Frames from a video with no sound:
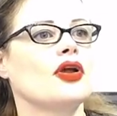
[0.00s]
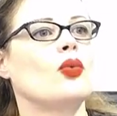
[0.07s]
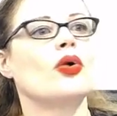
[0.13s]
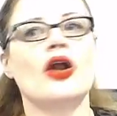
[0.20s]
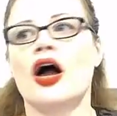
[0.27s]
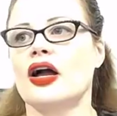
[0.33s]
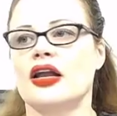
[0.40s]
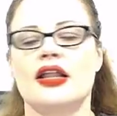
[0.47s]
we're
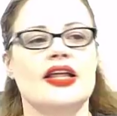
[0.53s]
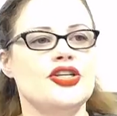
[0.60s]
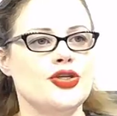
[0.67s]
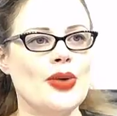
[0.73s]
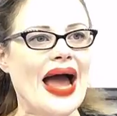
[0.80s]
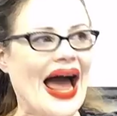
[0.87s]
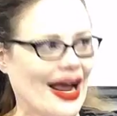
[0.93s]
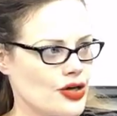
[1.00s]
not going to let
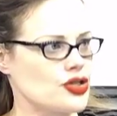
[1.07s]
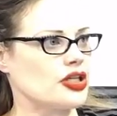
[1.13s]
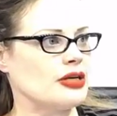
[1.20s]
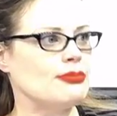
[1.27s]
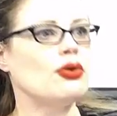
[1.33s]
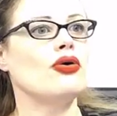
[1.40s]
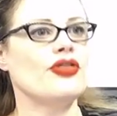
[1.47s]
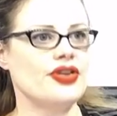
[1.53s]
you actually
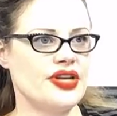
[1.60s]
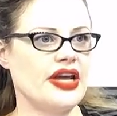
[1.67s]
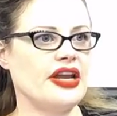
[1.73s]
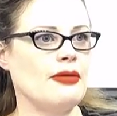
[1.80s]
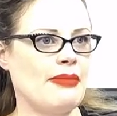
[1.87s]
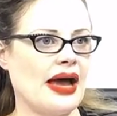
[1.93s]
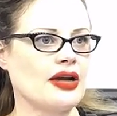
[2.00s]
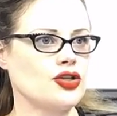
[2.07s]
pull the data
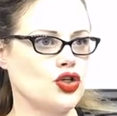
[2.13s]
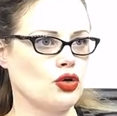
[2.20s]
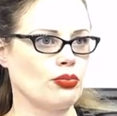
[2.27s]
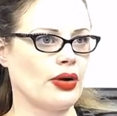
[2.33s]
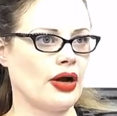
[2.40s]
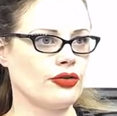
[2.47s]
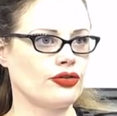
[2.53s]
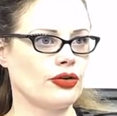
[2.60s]
back to your
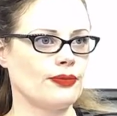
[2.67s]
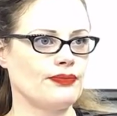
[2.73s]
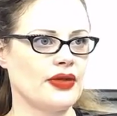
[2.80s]
browser.